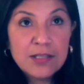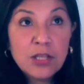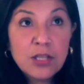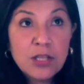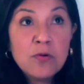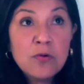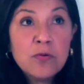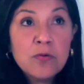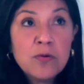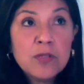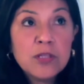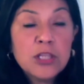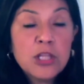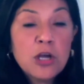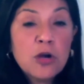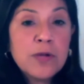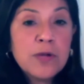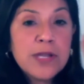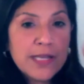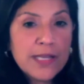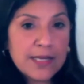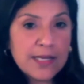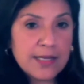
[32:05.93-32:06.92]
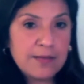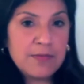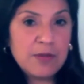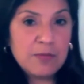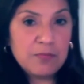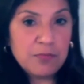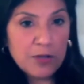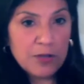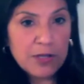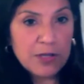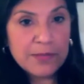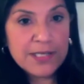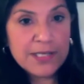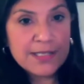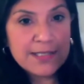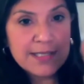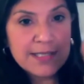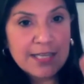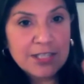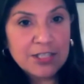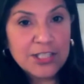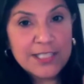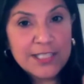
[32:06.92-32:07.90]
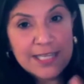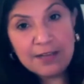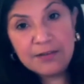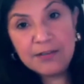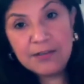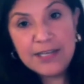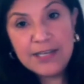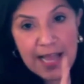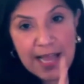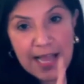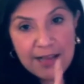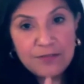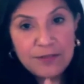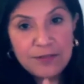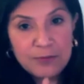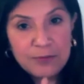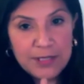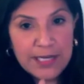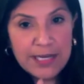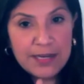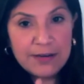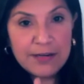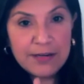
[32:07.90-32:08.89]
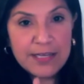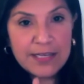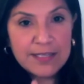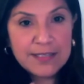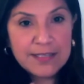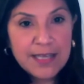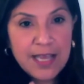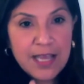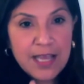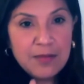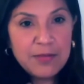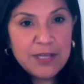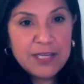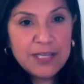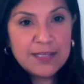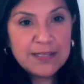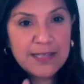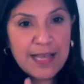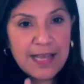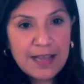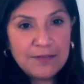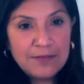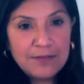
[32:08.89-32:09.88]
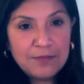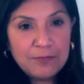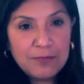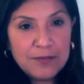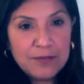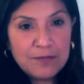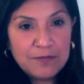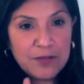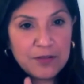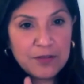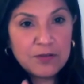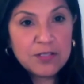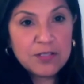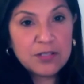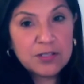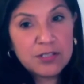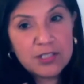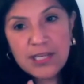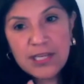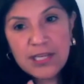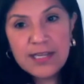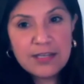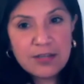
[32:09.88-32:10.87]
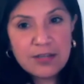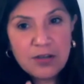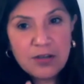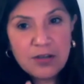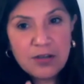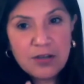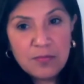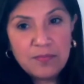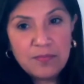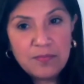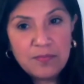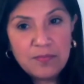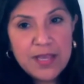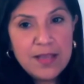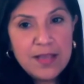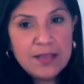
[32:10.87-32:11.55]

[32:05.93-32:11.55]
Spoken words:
low income employment is actually down in affluent areas because affluent folks are staying at home.